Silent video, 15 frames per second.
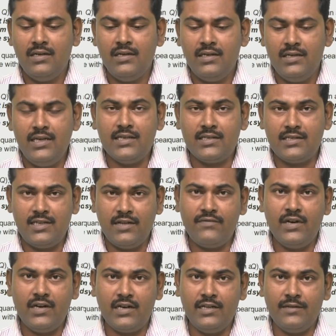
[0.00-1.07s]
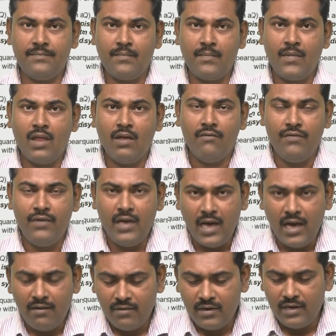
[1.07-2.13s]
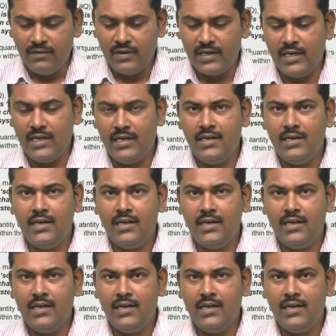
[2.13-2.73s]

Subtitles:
Yes, definitely. We have converted